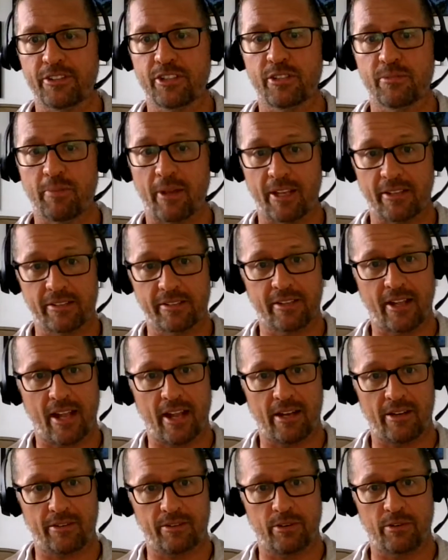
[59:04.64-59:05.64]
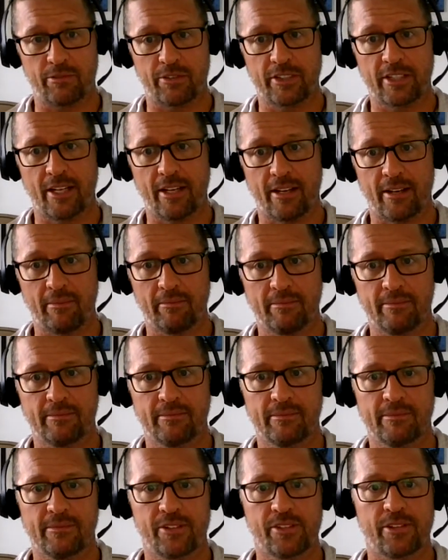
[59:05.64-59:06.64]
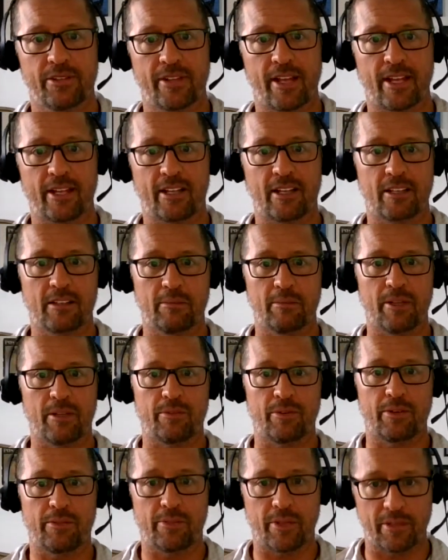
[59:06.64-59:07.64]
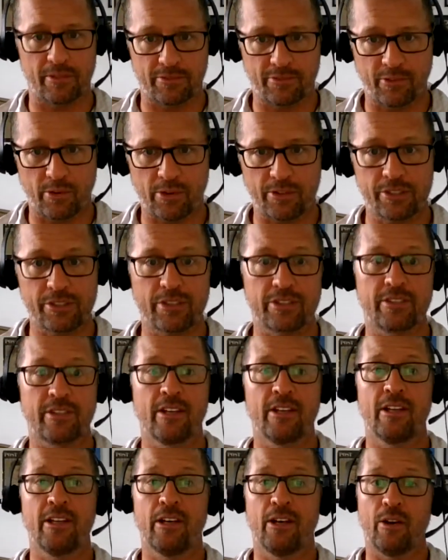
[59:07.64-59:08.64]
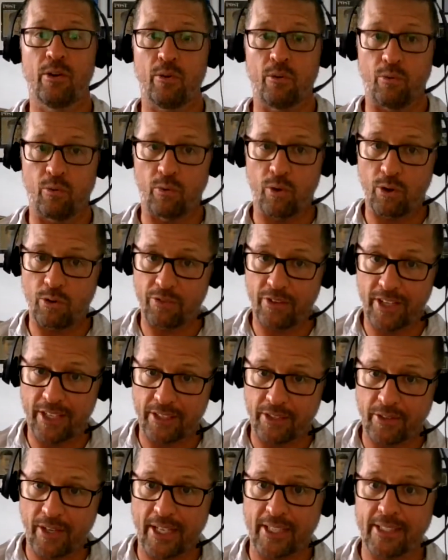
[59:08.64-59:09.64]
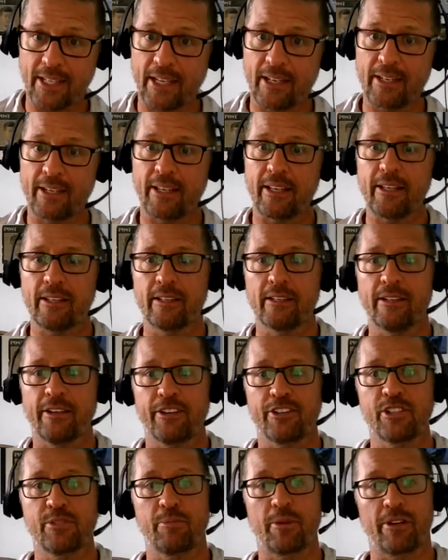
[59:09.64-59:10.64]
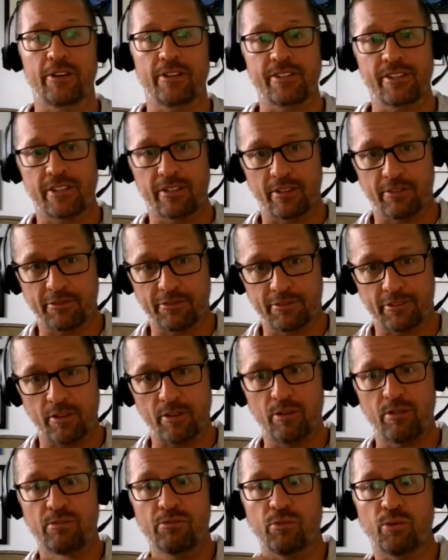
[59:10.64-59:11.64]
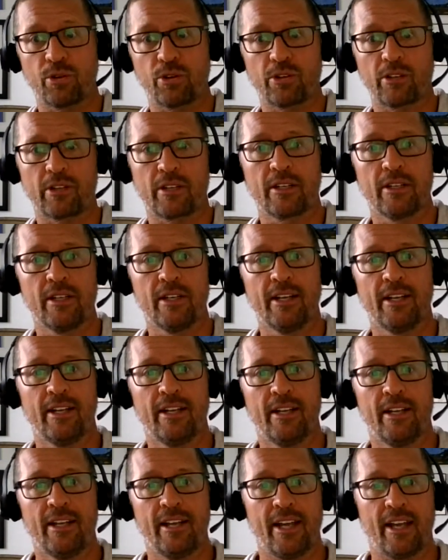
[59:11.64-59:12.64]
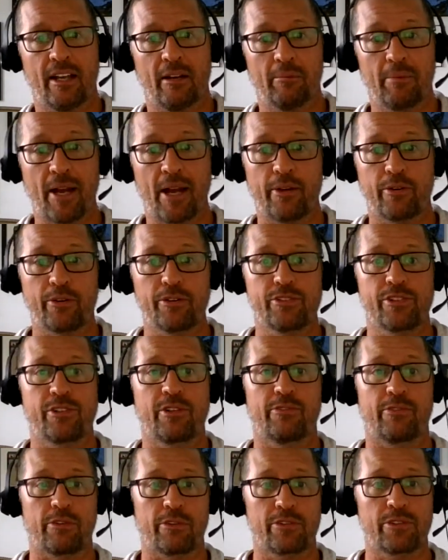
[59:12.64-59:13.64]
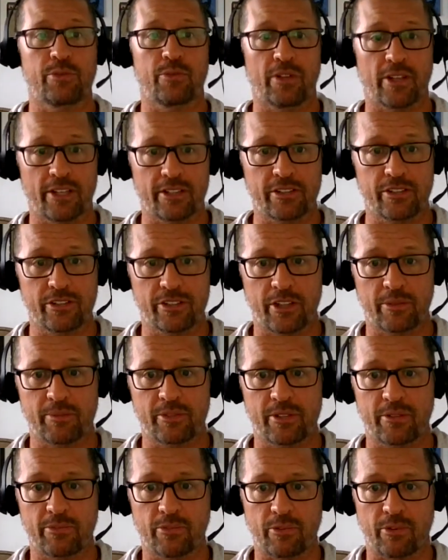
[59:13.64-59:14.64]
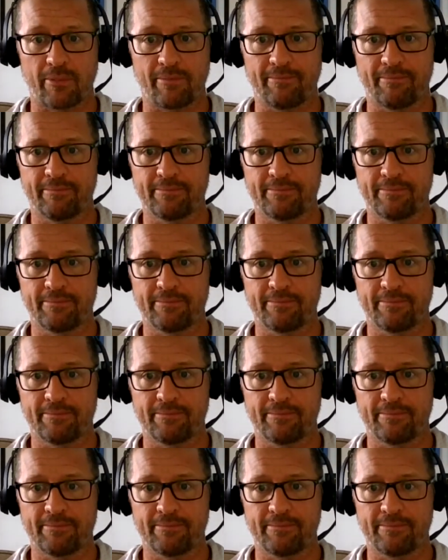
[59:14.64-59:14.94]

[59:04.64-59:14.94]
spaced out over time so that it can be reinforced, woven into identity, experienced in the flow of work, and empowers diverse relationships to form.